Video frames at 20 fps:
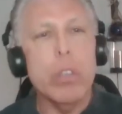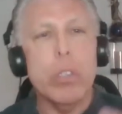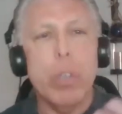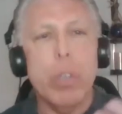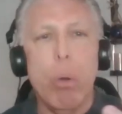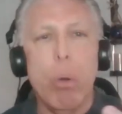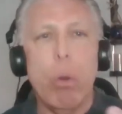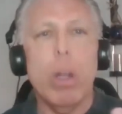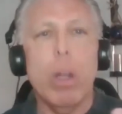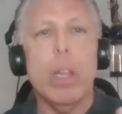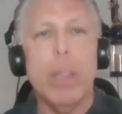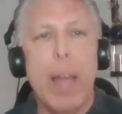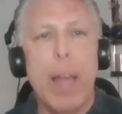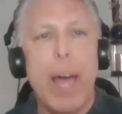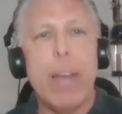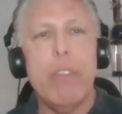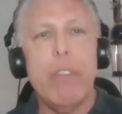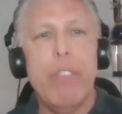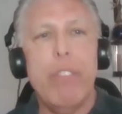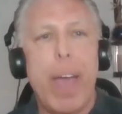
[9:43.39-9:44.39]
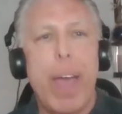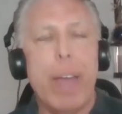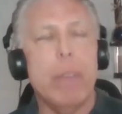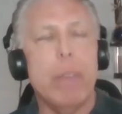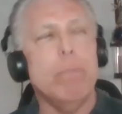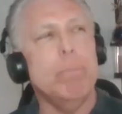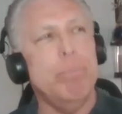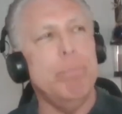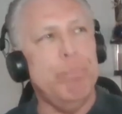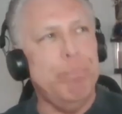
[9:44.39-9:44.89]
So a lot of
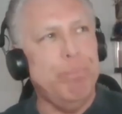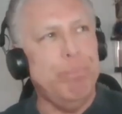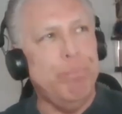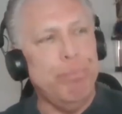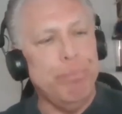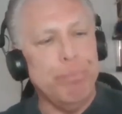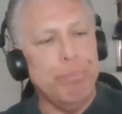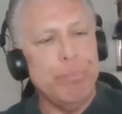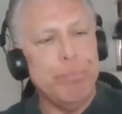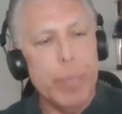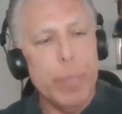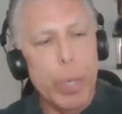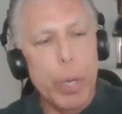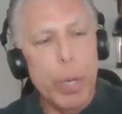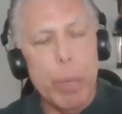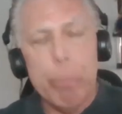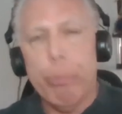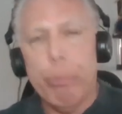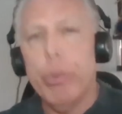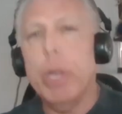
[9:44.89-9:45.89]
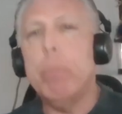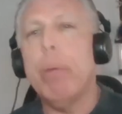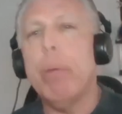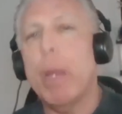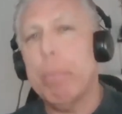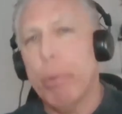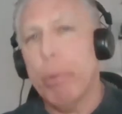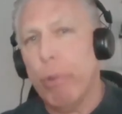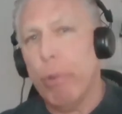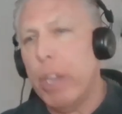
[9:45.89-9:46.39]
that free
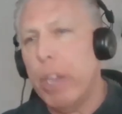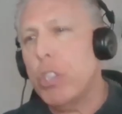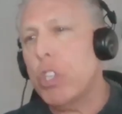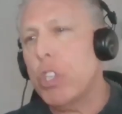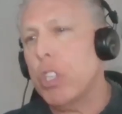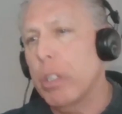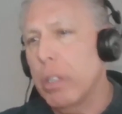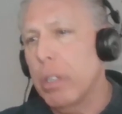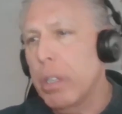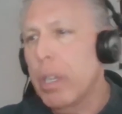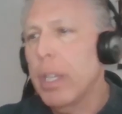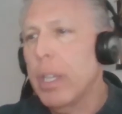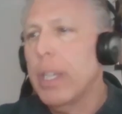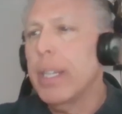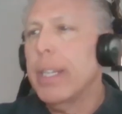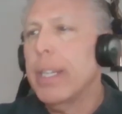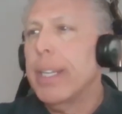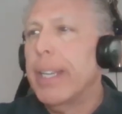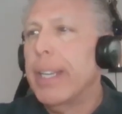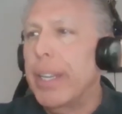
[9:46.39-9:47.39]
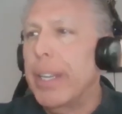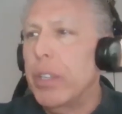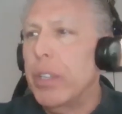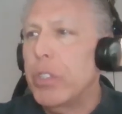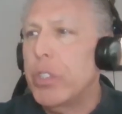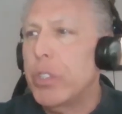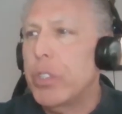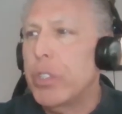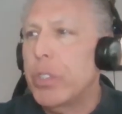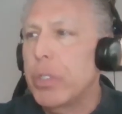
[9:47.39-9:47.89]
preparation
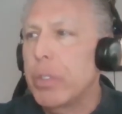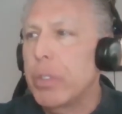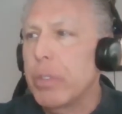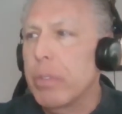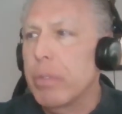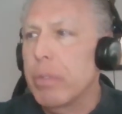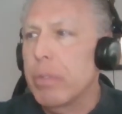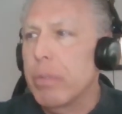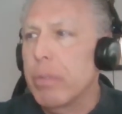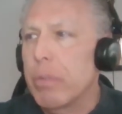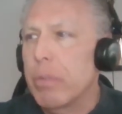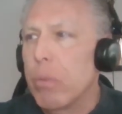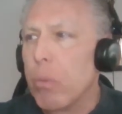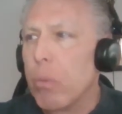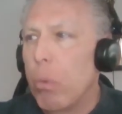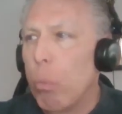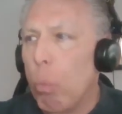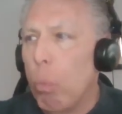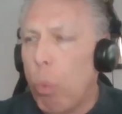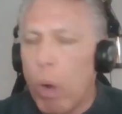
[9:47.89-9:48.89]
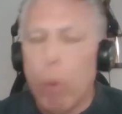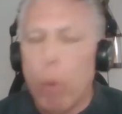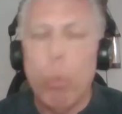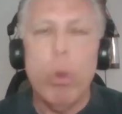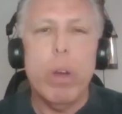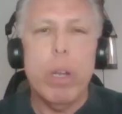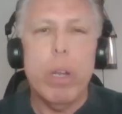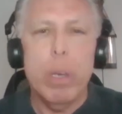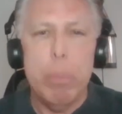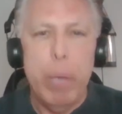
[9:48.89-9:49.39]
is
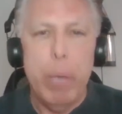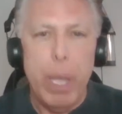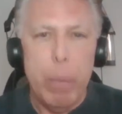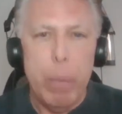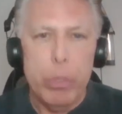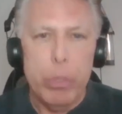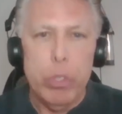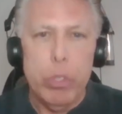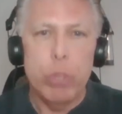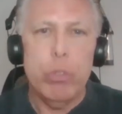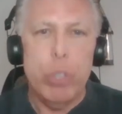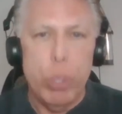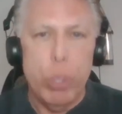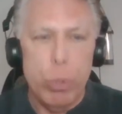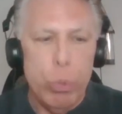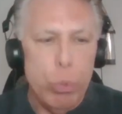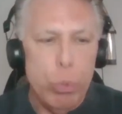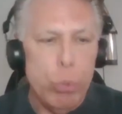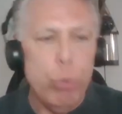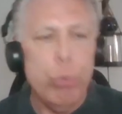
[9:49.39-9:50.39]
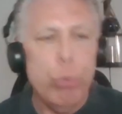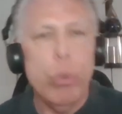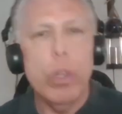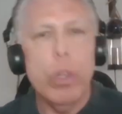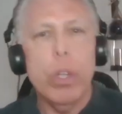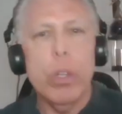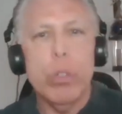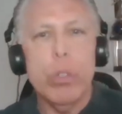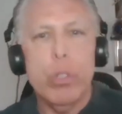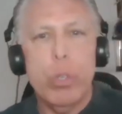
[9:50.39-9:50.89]
what we're going to be able to do
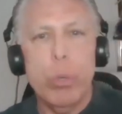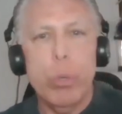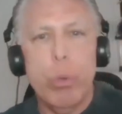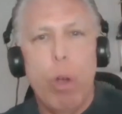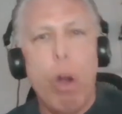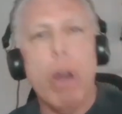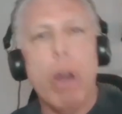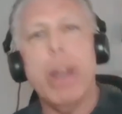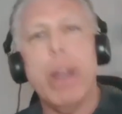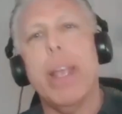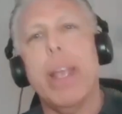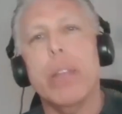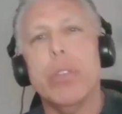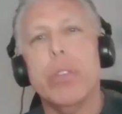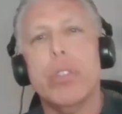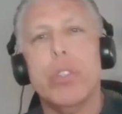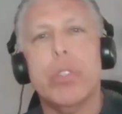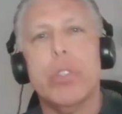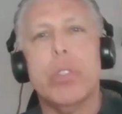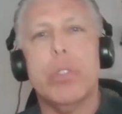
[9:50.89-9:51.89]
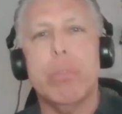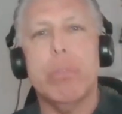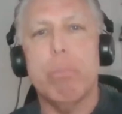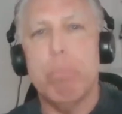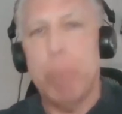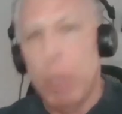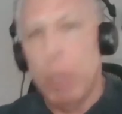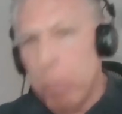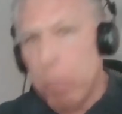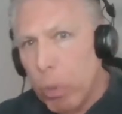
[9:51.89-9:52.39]
to guard against
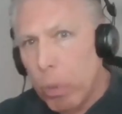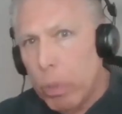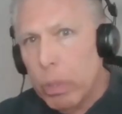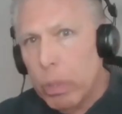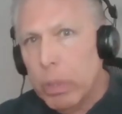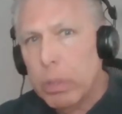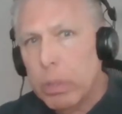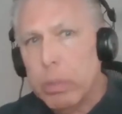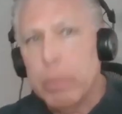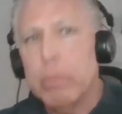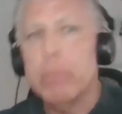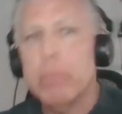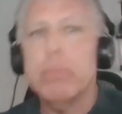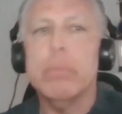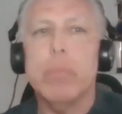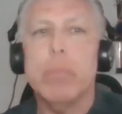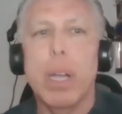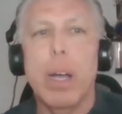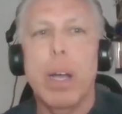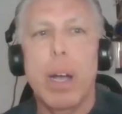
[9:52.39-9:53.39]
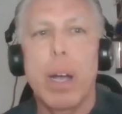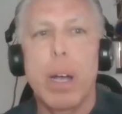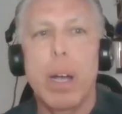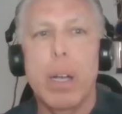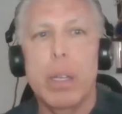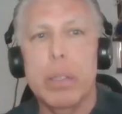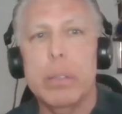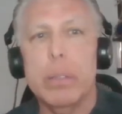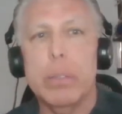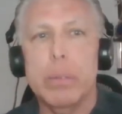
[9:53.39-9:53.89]
people
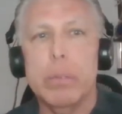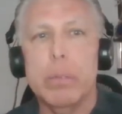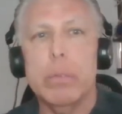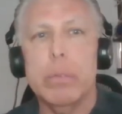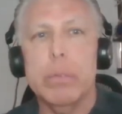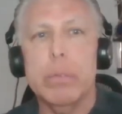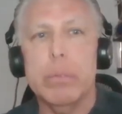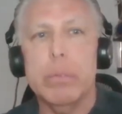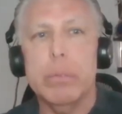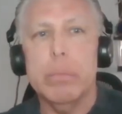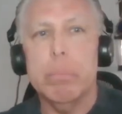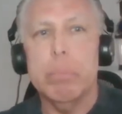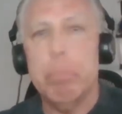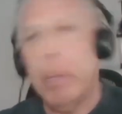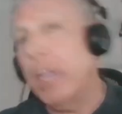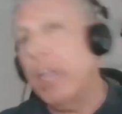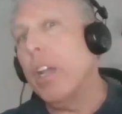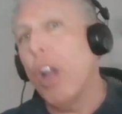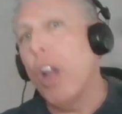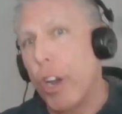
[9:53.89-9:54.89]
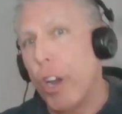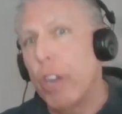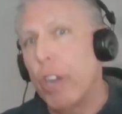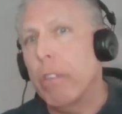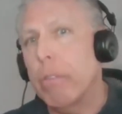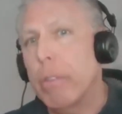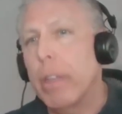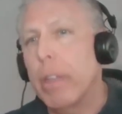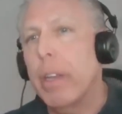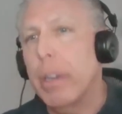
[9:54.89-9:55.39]
uh, being
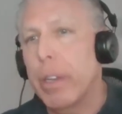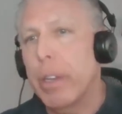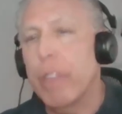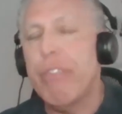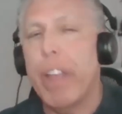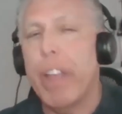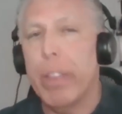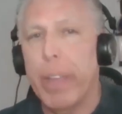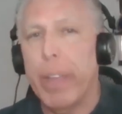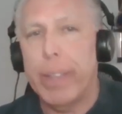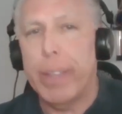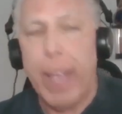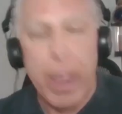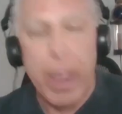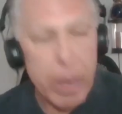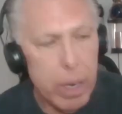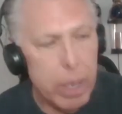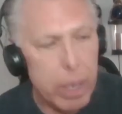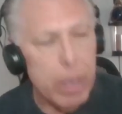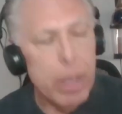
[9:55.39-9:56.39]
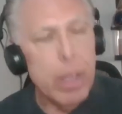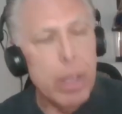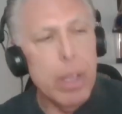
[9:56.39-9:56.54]
hurt in an event like that.